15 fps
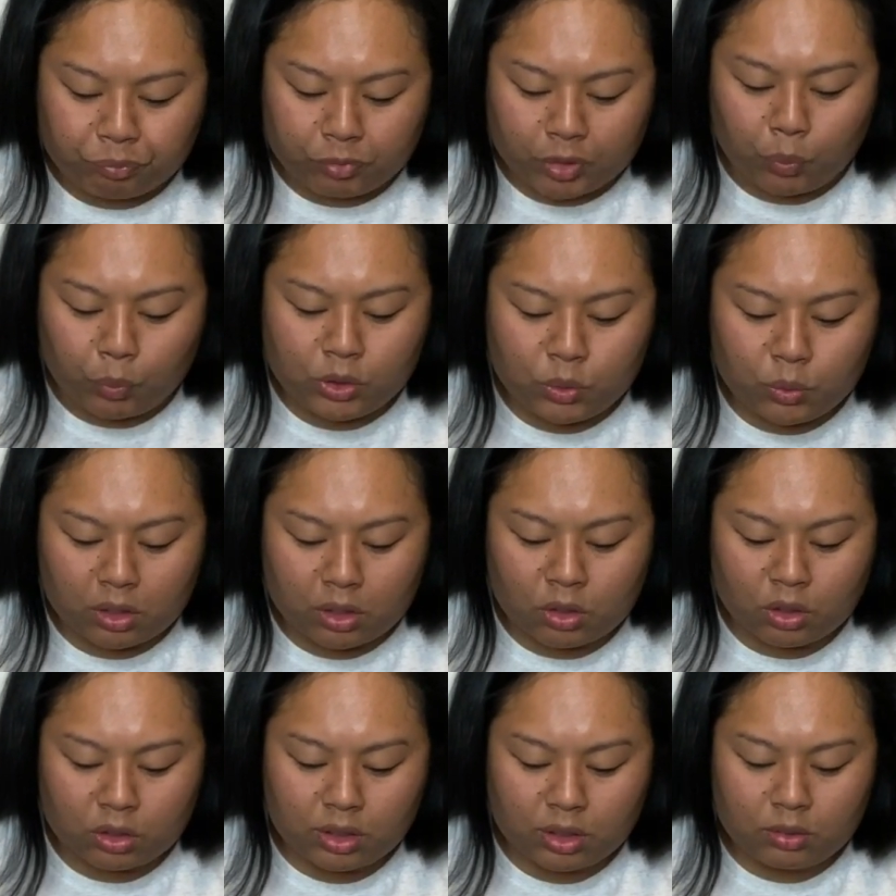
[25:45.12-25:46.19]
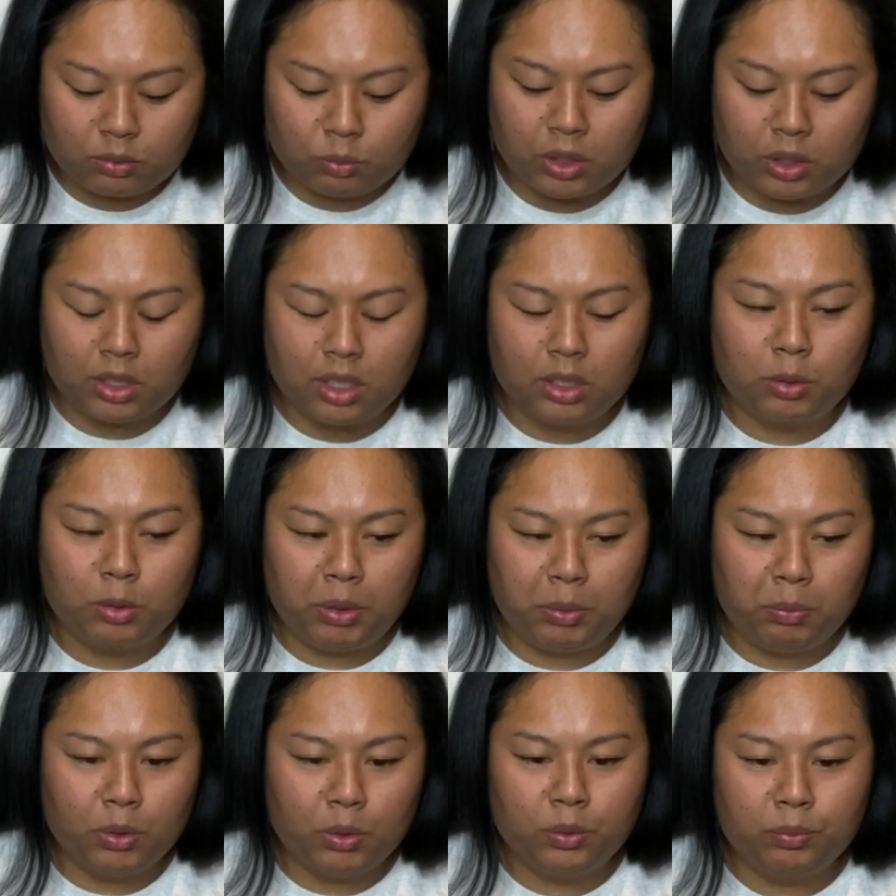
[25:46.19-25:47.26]
When you are cooking with other
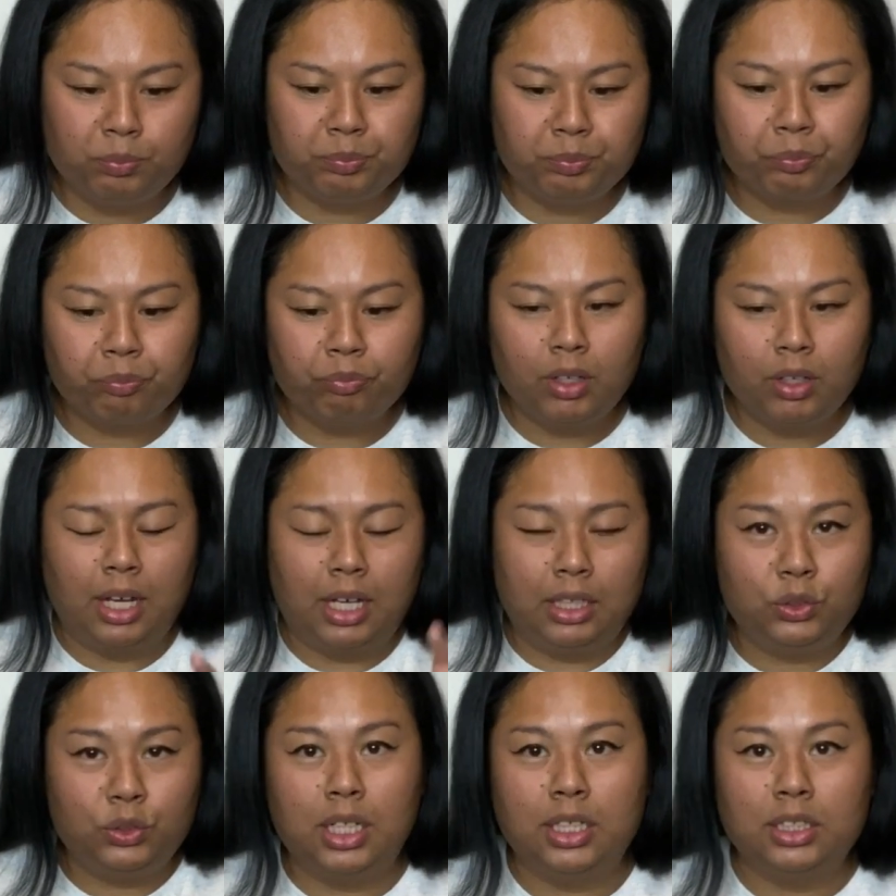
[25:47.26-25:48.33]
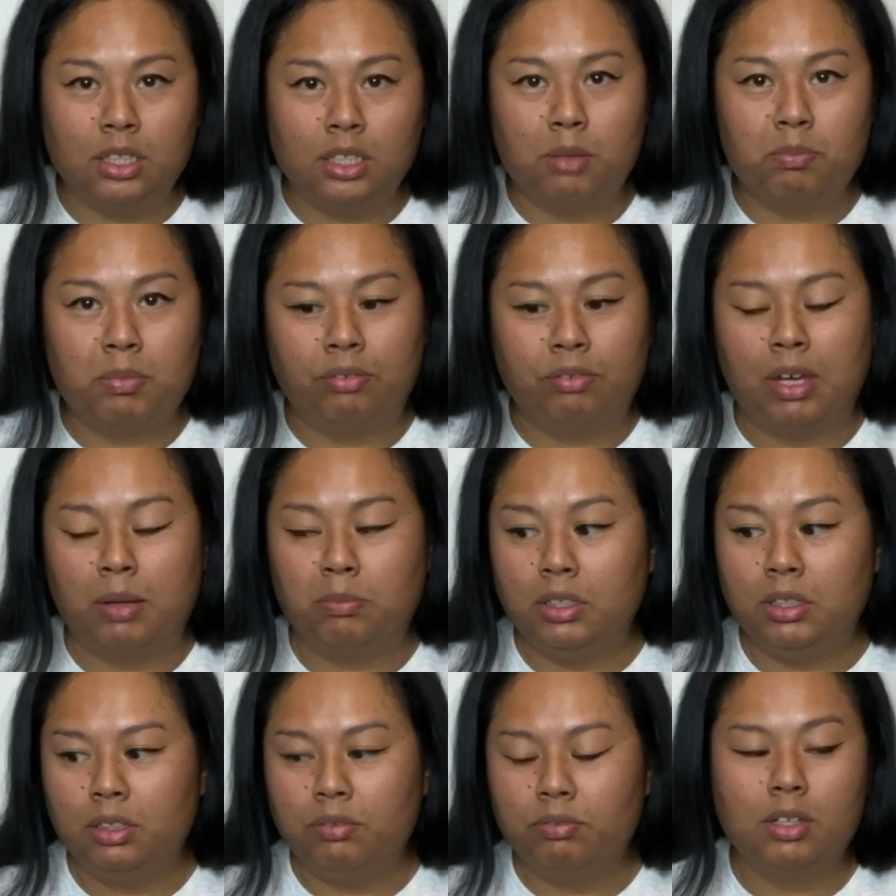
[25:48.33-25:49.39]
people, as you guys saw in my
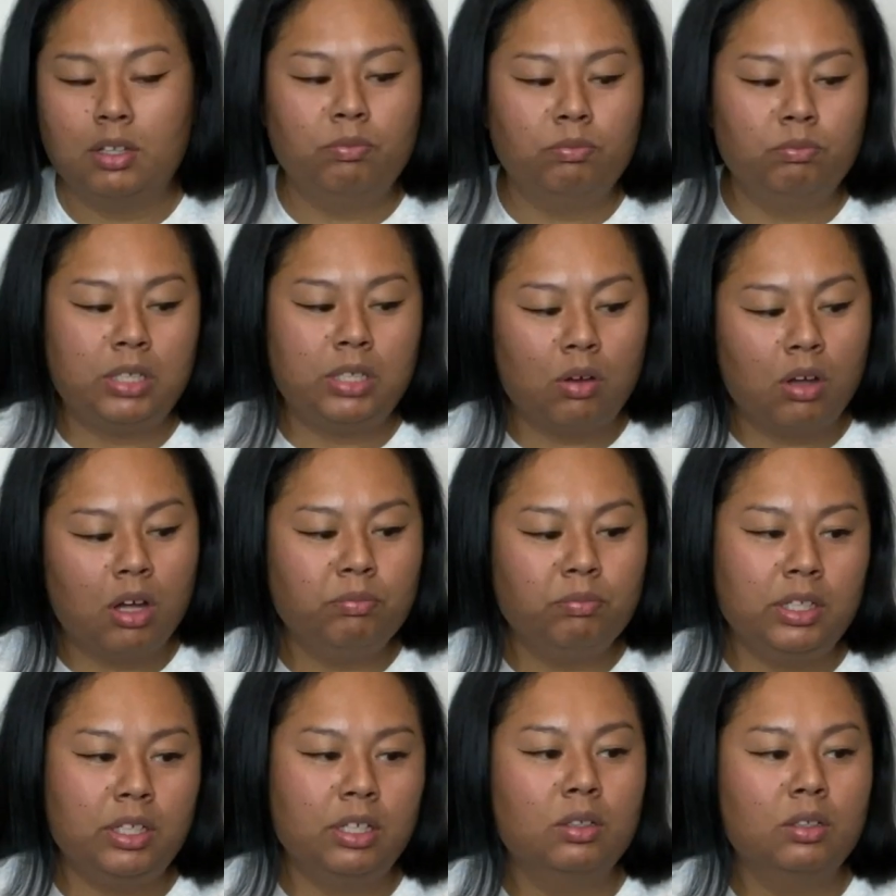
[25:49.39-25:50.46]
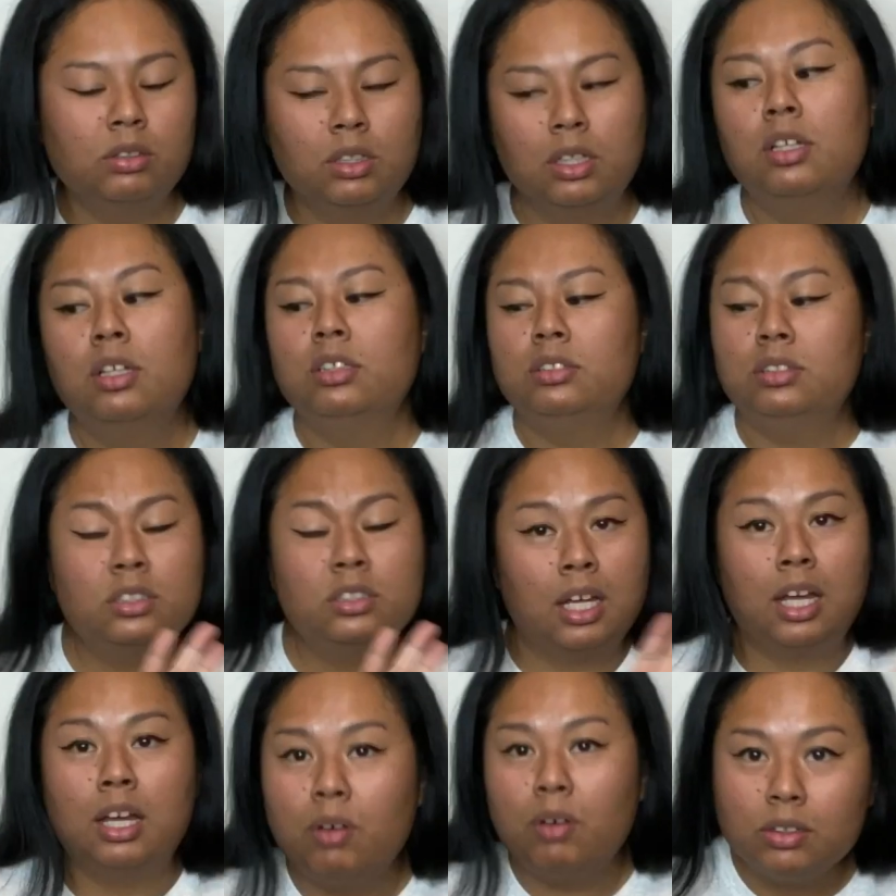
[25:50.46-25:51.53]
family Yao Hon video, just
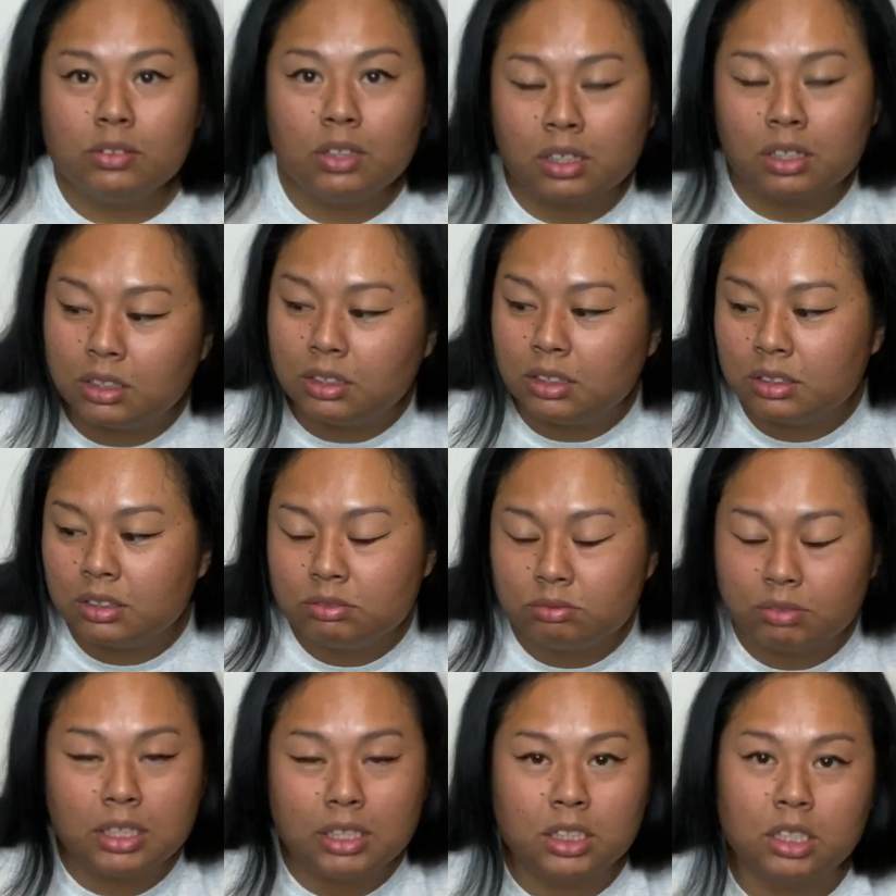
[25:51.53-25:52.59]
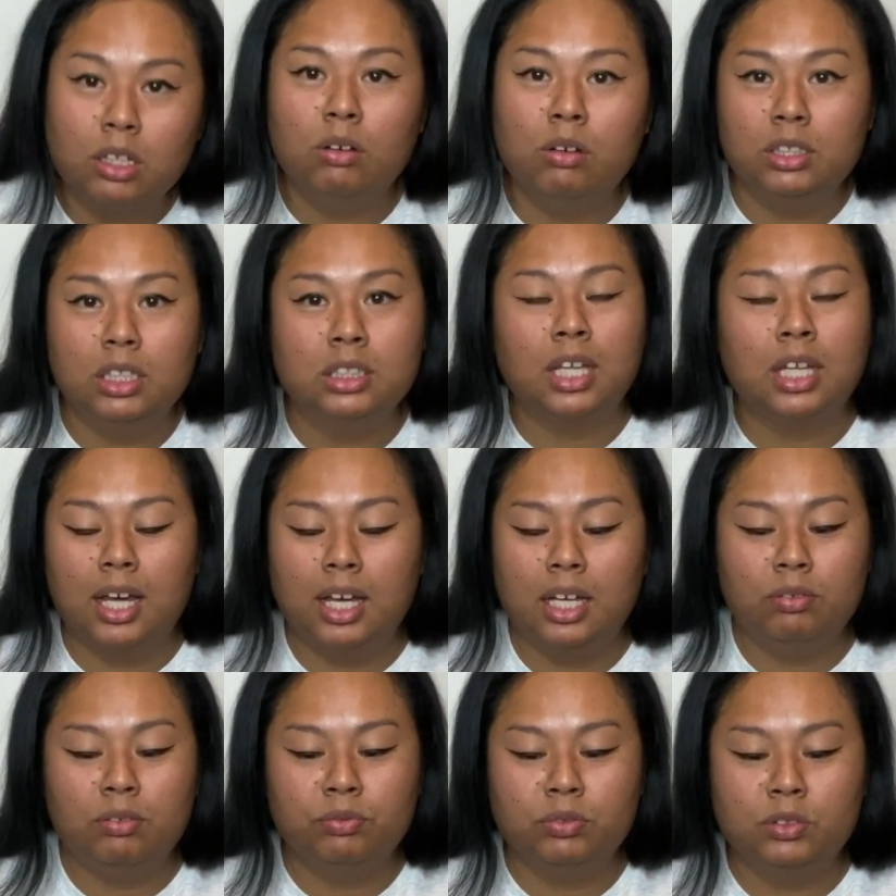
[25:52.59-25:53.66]
have all the kurung ready to go on the side
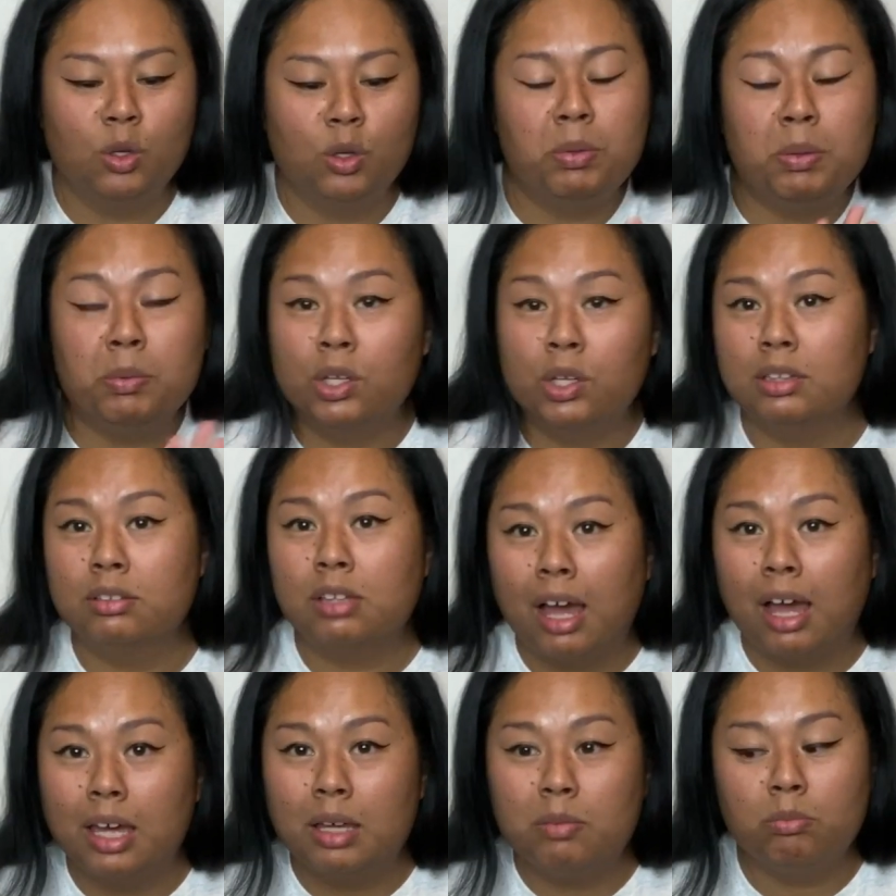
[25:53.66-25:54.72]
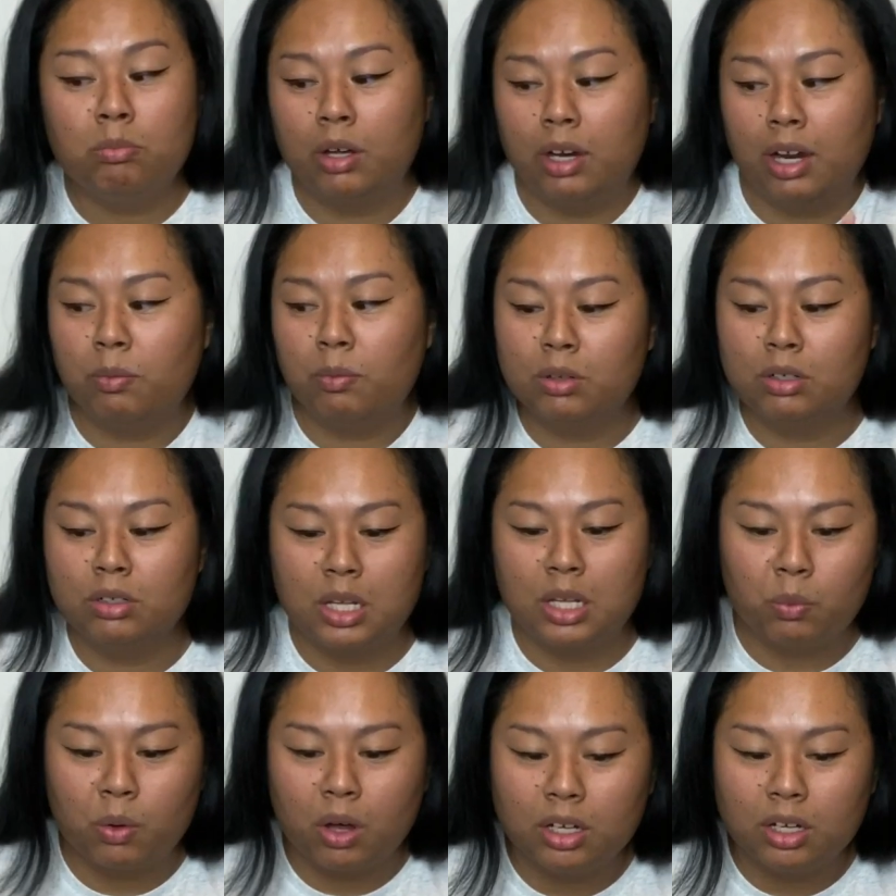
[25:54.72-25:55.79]
so people can time whatever they
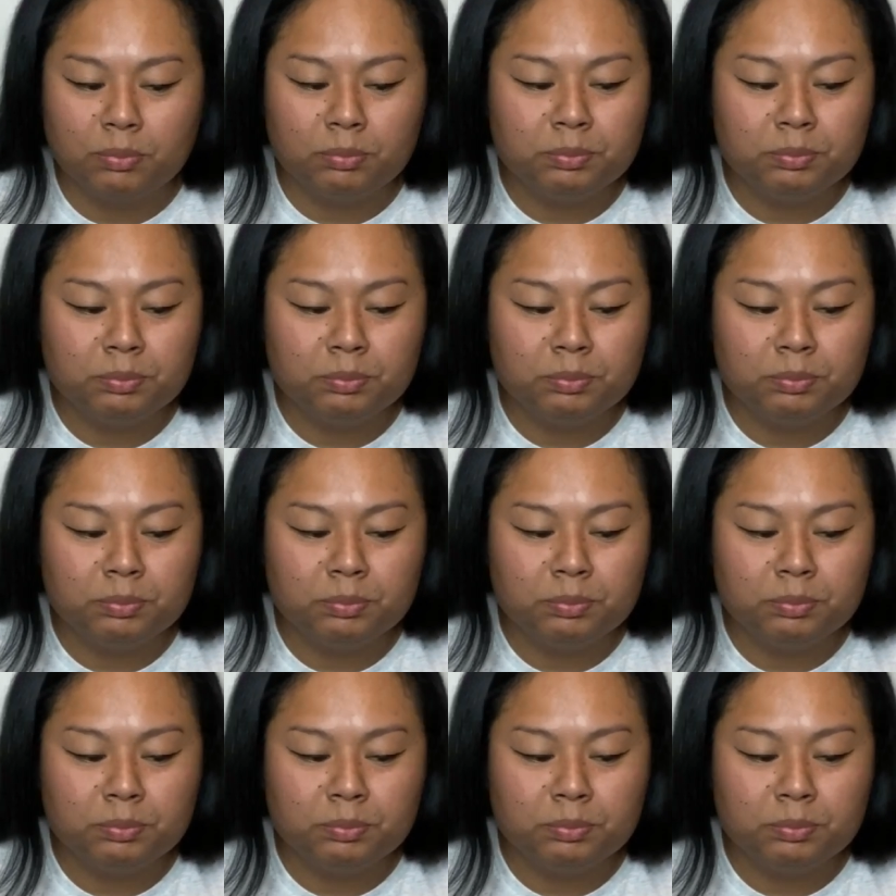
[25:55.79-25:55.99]
want,